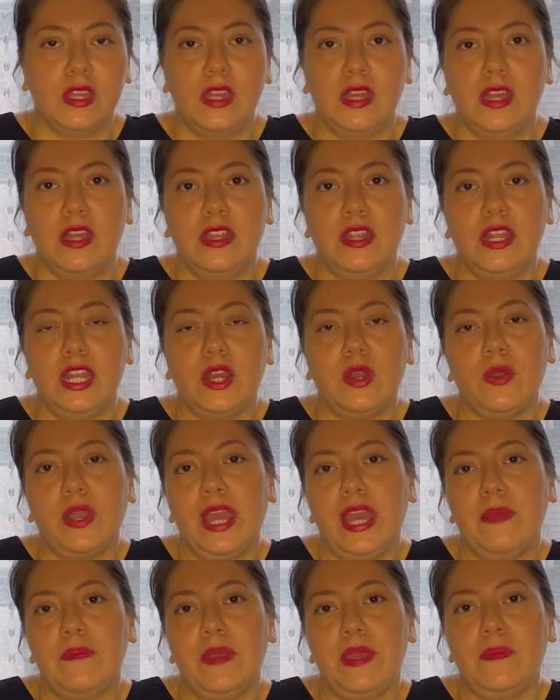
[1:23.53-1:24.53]
They're like,
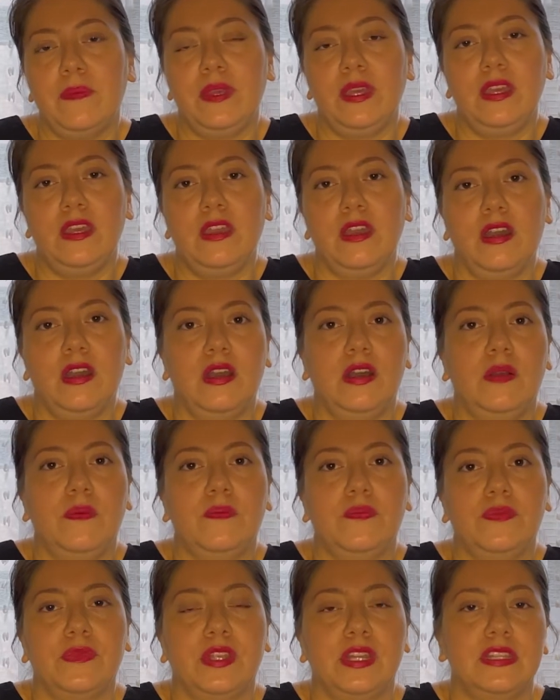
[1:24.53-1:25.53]
okay, maybe
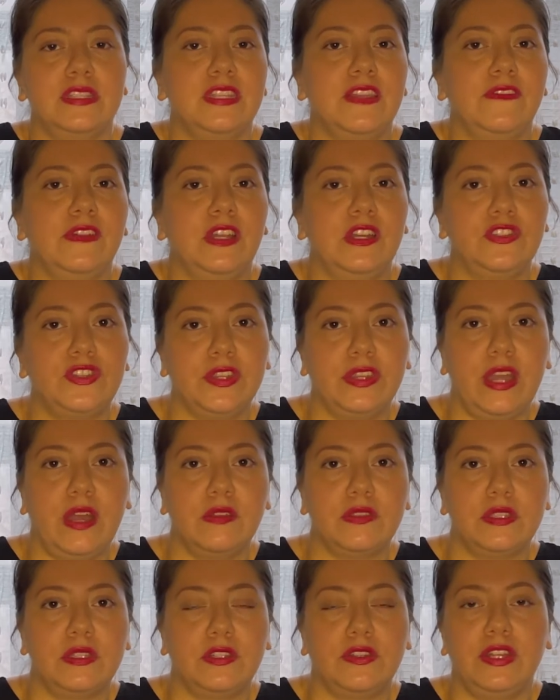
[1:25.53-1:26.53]

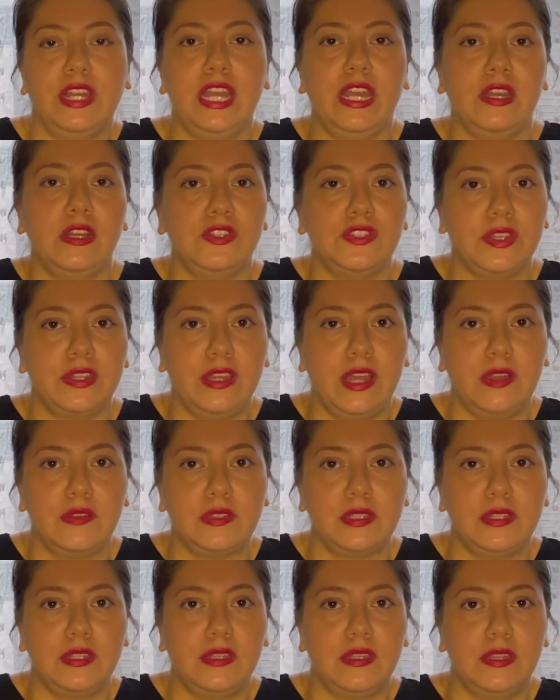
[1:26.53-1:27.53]
700,000 or
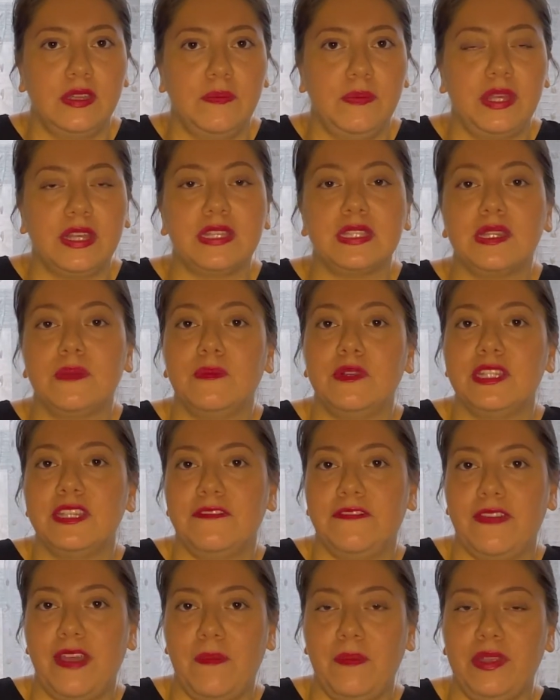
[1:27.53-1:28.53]
800,000 because it's a
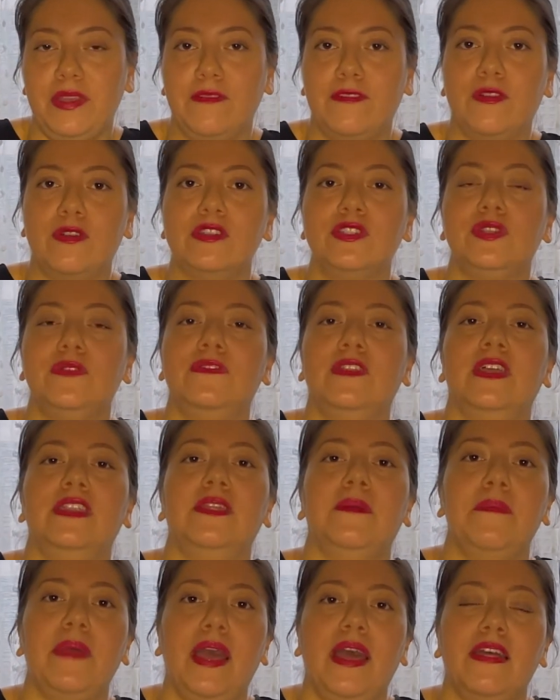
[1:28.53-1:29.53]
multifamily. Of course, you've done
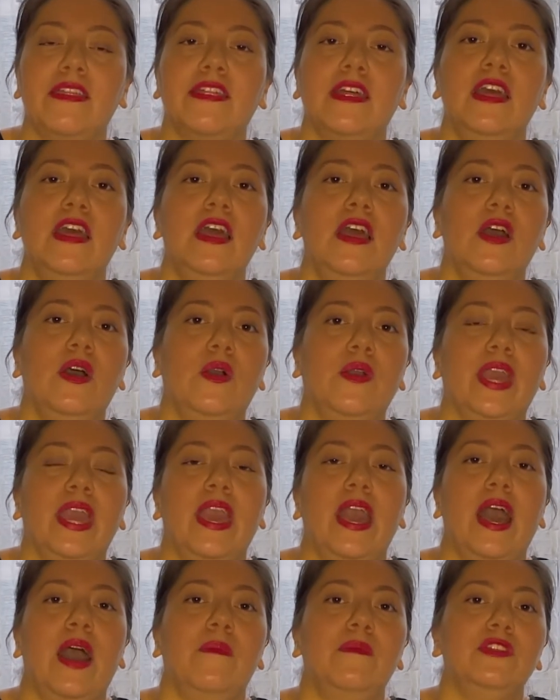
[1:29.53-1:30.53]
the math. Okay,
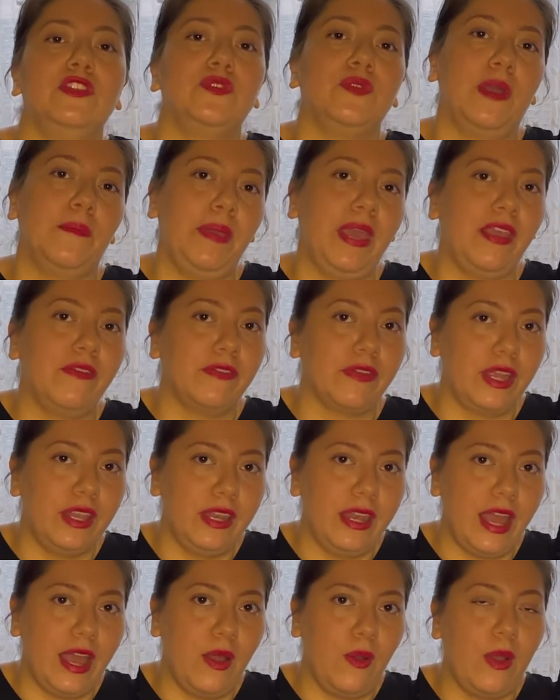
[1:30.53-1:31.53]
how much do I pay rent
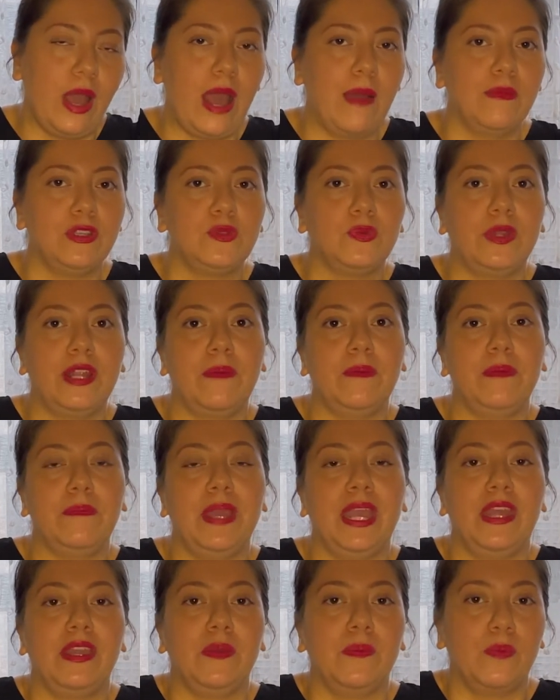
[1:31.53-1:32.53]
now? How much would I be
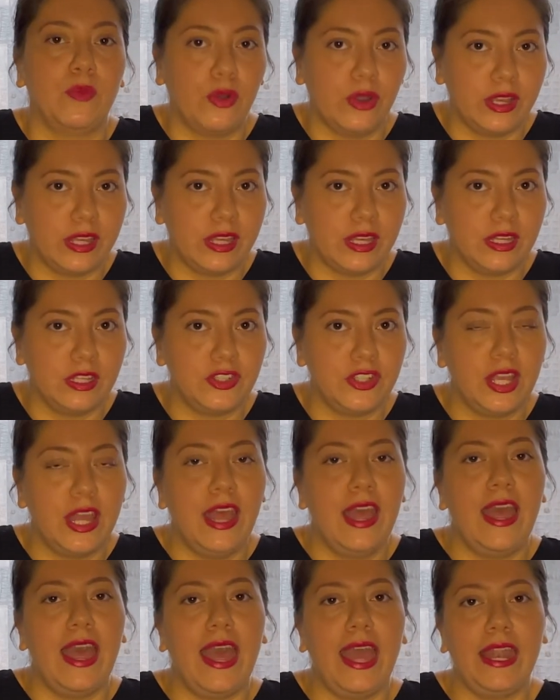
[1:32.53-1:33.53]
paying in mortgage?
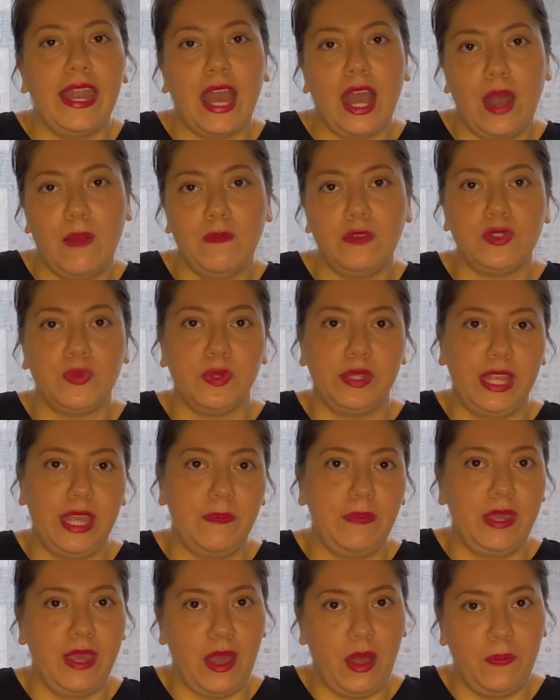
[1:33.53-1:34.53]
And how much would they
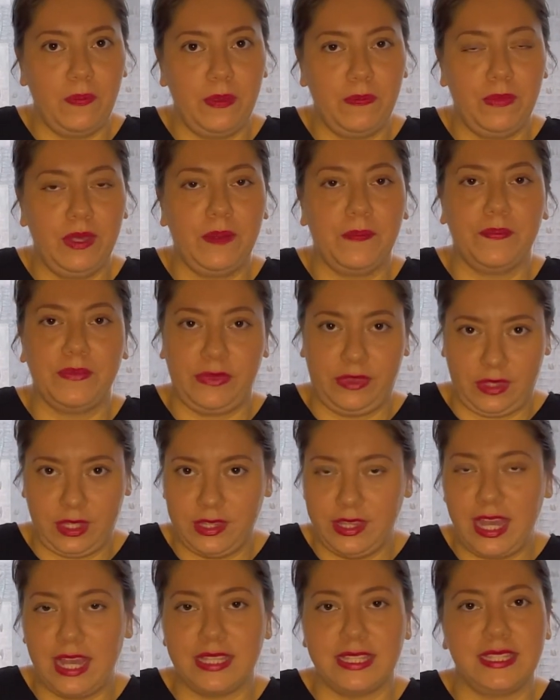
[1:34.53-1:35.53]
be helping me?
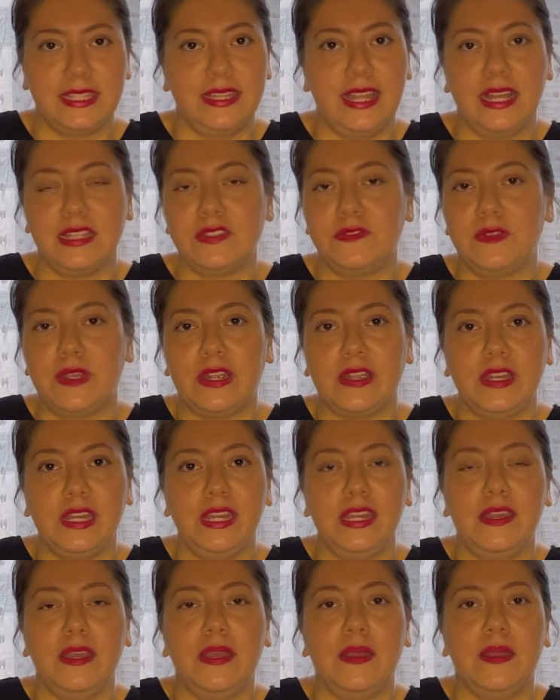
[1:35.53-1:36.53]
Yes, that's very